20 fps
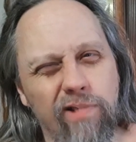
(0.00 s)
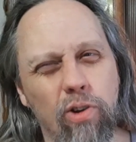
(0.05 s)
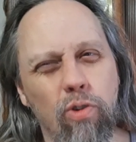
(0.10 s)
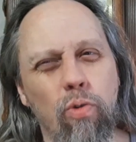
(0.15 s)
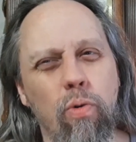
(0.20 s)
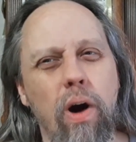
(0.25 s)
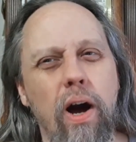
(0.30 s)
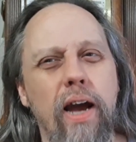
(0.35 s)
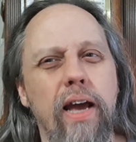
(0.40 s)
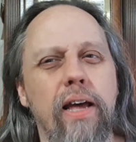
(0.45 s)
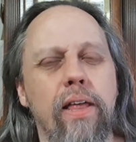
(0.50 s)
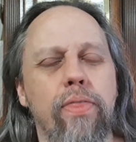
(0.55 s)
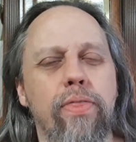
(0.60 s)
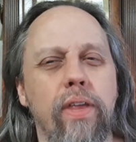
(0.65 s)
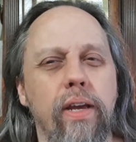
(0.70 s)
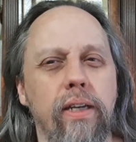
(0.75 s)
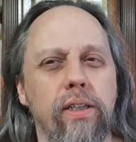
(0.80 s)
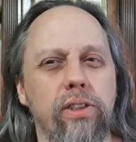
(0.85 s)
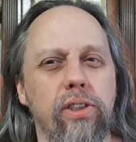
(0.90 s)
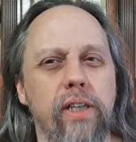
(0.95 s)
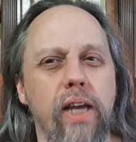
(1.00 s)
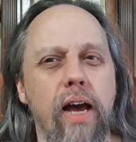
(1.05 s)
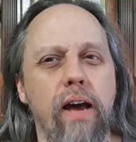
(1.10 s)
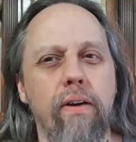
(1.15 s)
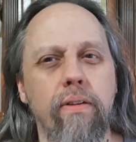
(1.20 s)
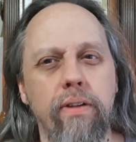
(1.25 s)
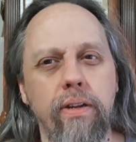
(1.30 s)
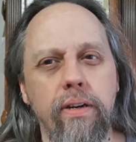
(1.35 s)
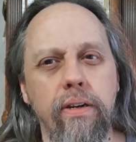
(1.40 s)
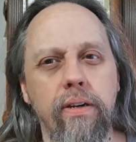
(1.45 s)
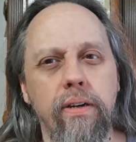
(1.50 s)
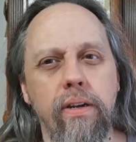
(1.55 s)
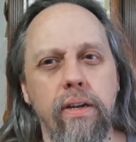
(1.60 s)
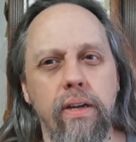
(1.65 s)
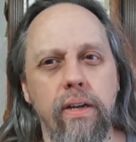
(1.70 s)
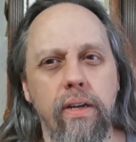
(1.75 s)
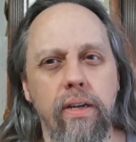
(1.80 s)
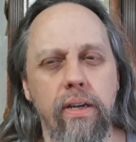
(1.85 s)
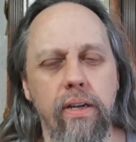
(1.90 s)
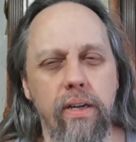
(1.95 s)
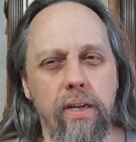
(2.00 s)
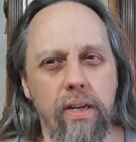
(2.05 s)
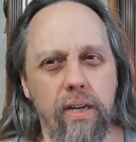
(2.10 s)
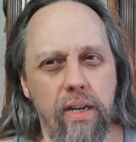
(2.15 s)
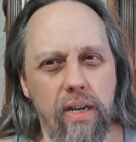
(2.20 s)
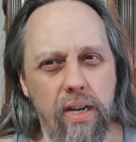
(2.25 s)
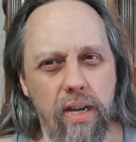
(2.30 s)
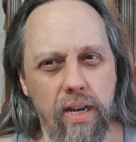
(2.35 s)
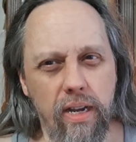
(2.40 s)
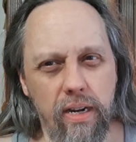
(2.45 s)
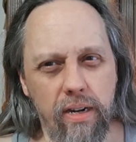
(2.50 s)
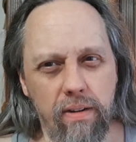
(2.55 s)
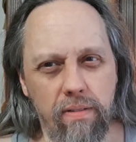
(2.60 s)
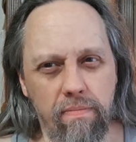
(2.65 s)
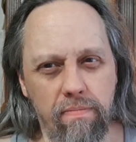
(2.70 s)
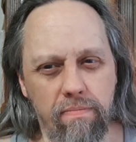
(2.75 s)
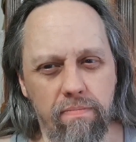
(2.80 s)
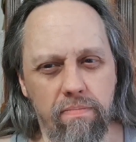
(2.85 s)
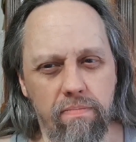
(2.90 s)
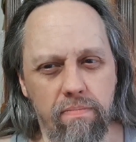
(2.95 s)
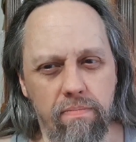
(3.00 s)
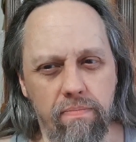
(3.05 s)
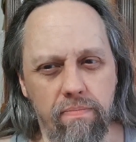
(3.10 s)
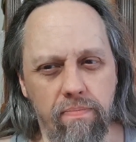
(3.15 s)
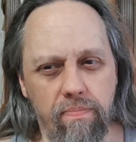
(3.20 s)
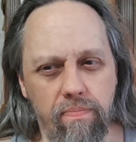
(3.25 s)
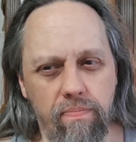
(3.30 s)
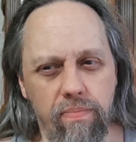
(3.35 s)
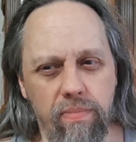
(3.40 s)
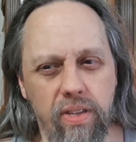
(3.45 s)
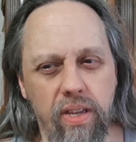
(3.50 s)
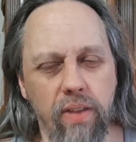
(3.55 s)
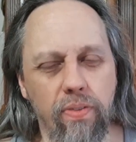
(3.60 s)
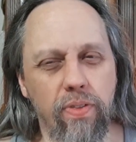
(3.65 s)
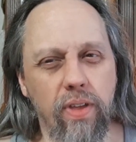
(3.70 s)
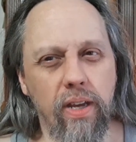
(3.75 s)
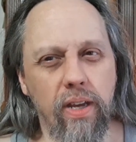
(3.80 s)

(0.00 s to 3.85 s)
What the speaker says: quiet things down and get